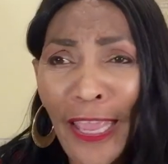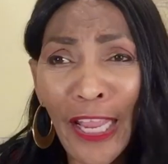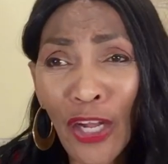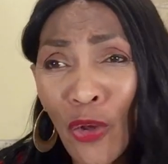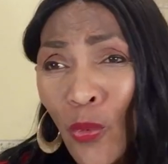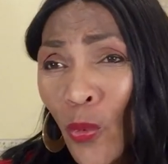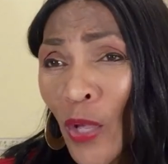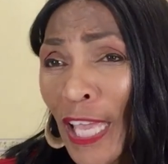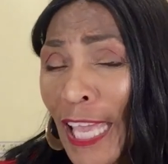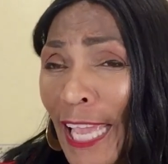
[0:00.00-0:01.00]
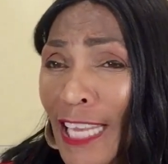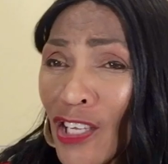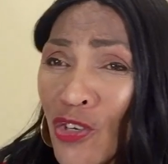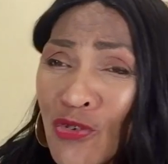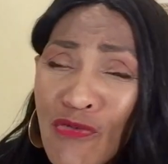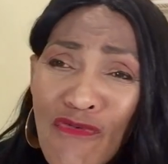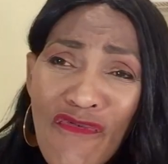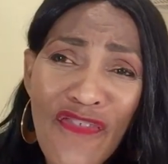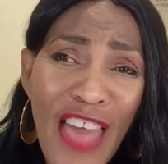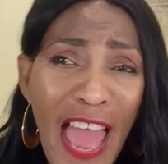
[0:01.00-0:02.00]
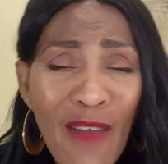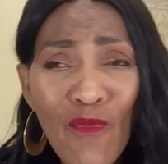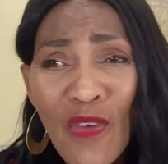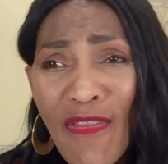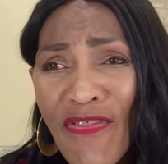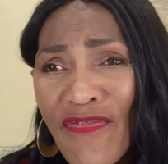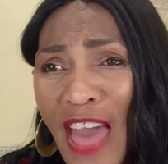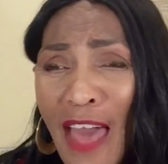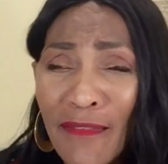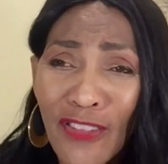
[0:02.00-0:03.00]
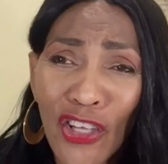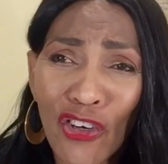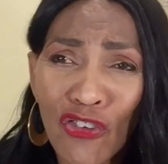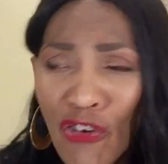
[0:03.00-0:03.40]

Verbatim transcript: And who can do that without the